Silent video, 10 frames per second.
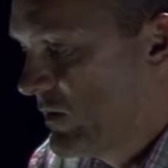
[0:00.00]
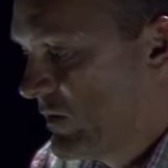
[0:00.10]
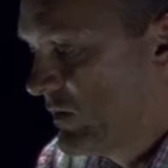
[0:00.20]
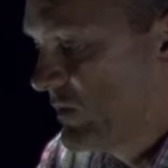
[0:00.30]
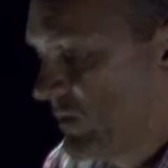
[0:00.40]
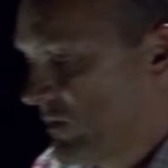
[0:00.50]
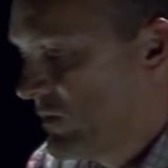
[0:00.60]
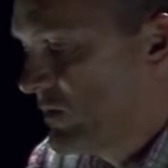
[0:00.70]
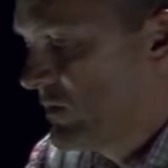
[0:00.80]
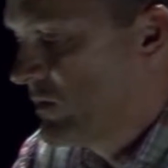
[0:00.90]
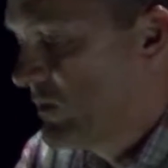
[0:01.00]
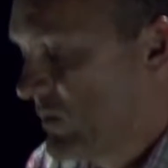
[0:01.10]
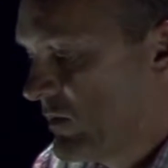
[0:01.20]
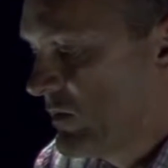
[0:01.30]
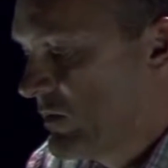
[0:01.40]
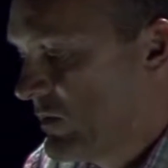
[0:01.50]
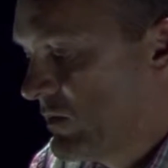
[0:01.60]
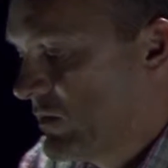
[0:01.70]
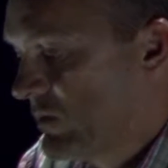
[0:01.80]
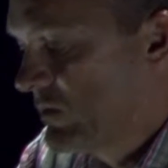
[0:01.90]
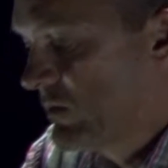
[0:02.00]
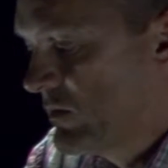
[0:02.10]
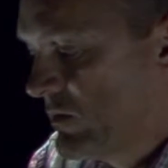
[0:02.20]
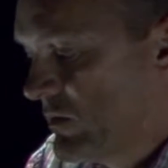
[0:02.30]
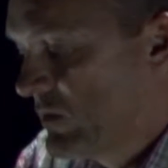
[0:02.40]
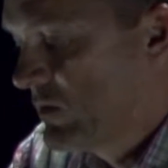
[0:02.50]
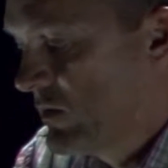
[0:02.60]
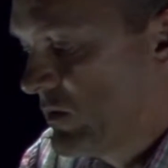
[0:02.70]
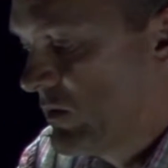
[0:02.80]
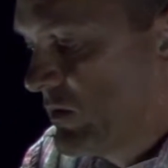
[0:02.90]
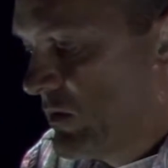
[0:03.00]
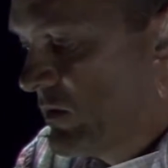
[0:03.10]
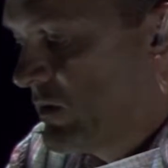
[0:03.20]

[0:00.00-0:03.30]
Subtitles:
like, here we go again. God's not letting me away from this, and he's